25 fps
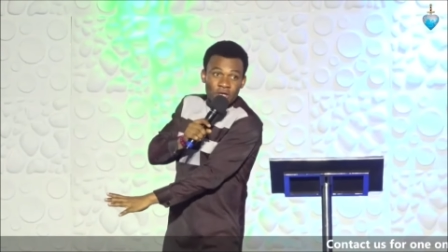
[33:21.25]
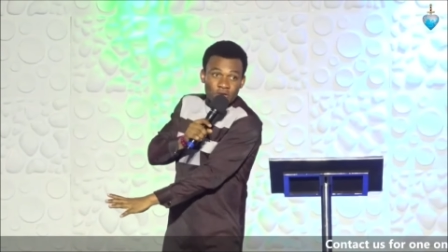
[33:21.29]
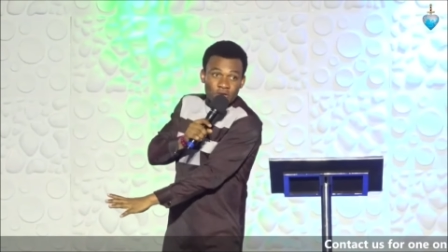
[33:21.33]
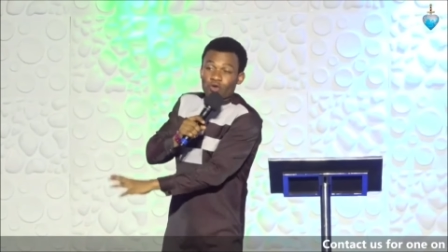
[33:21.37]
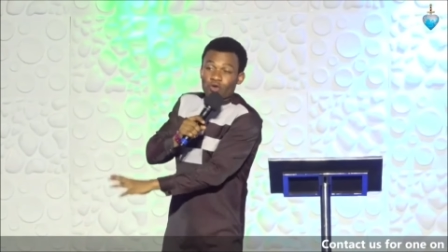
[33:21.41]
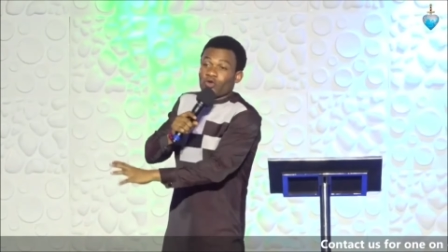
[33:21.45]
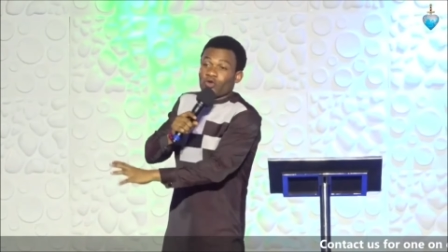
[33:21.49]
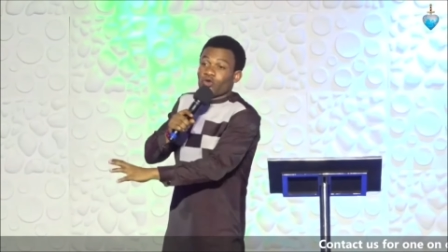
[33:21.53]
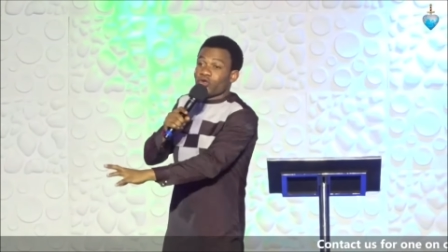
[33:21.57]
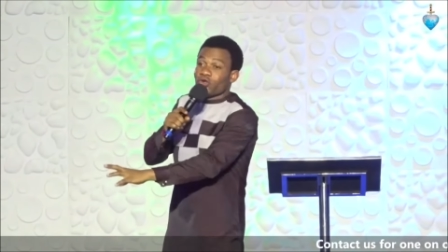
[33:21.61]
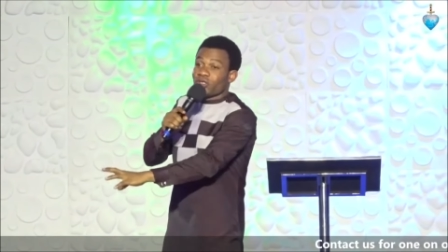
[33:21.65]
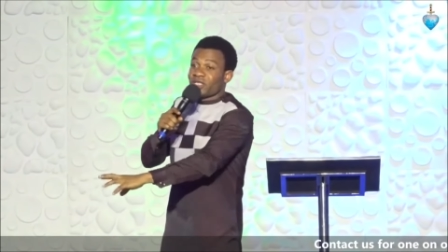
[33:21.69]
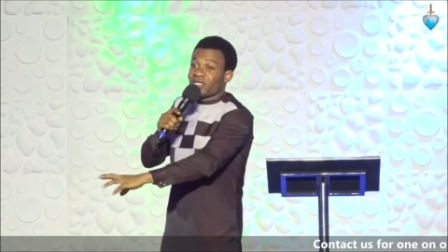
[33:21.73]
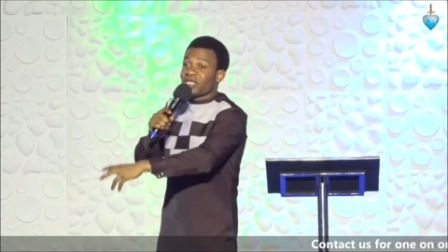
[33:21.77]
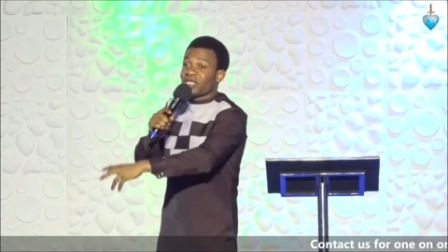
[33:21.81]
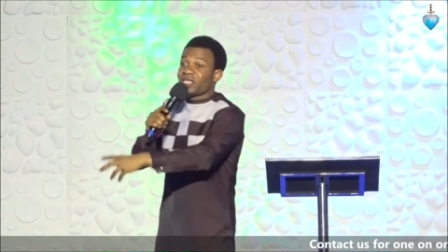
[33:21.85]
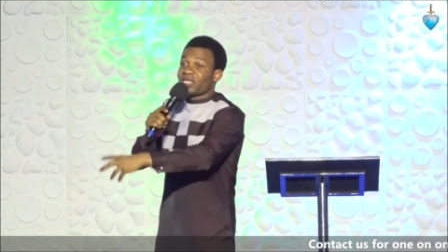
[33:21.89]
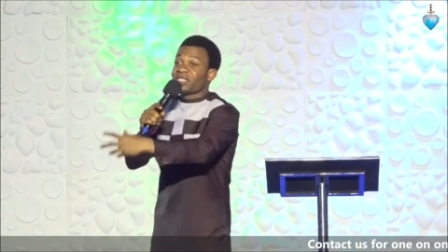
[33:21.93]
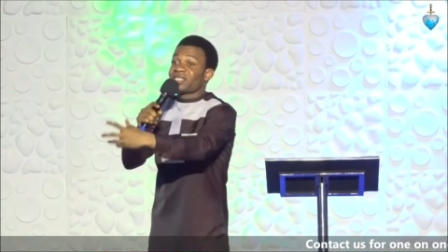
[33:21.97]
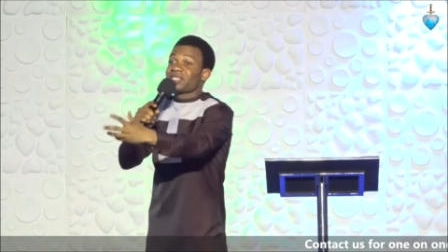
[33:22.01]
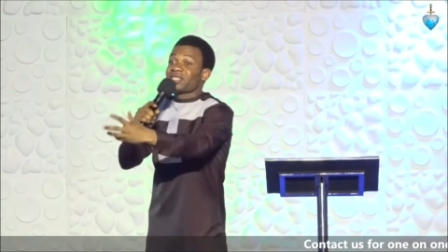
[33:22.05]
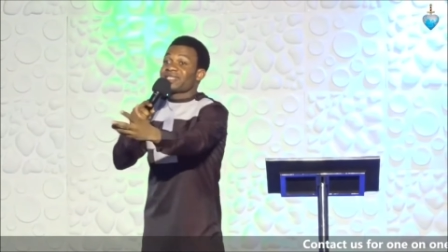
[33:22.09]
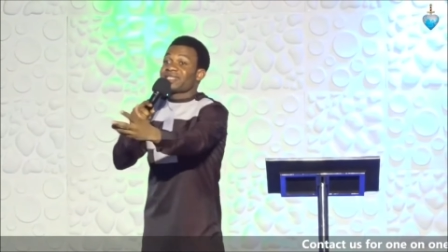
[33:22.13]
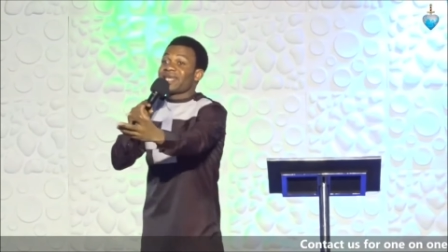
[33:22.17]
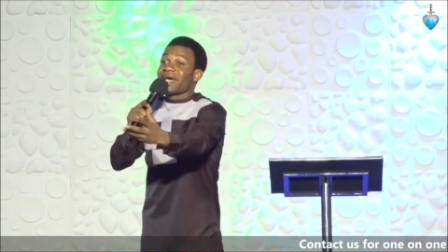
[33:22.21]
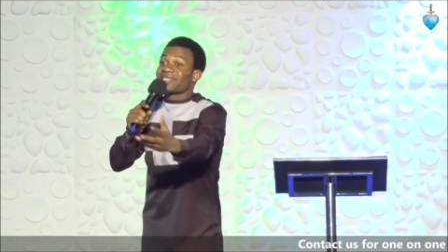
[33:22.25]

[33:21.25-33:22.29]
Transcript: To you, you think it is